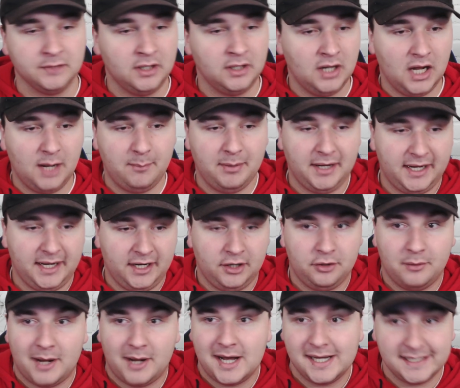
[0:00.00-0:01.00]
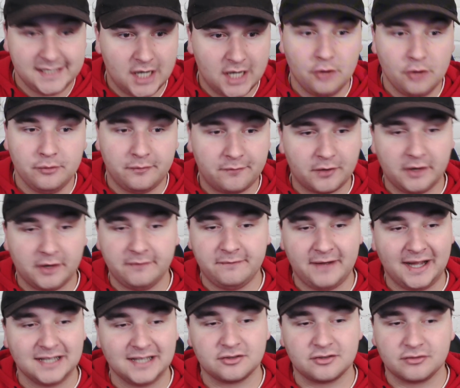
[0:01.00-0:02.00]
A player who I know for a
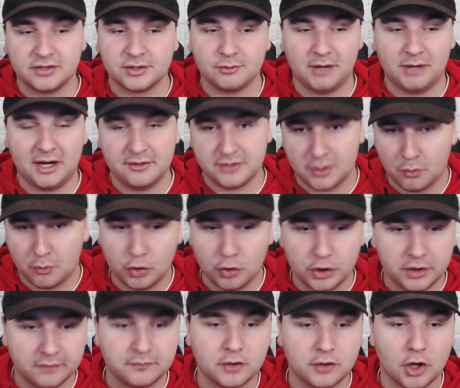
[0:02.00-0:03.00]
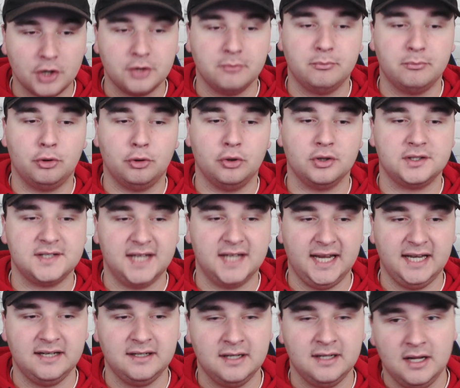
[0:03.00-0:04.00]
fact Chris Wilder would have gone and bought
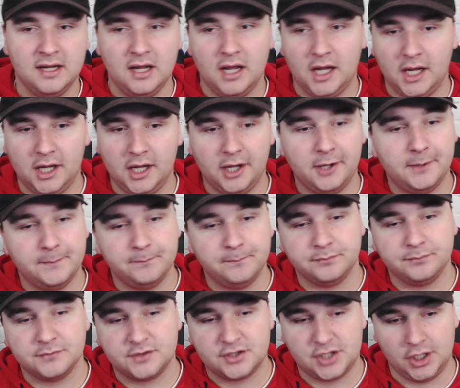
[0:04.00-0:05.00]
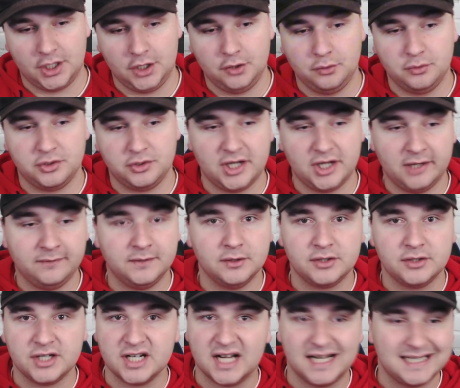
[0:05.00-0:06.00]
in to
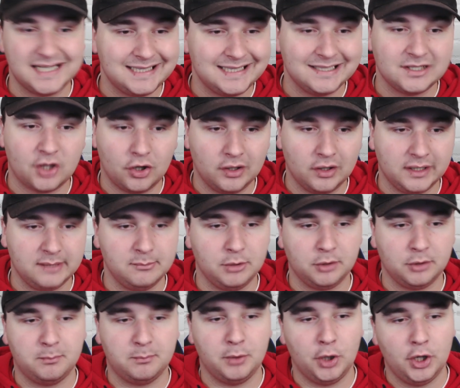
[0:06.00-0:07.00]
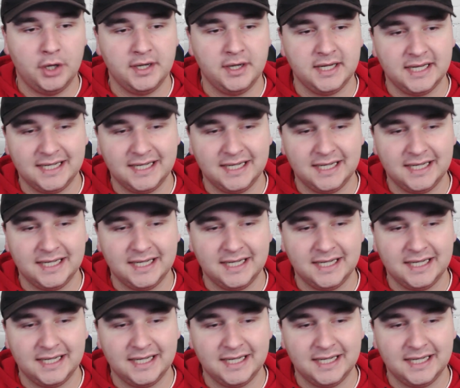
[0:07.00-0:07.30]
Sheffield United is Ollie McBurney.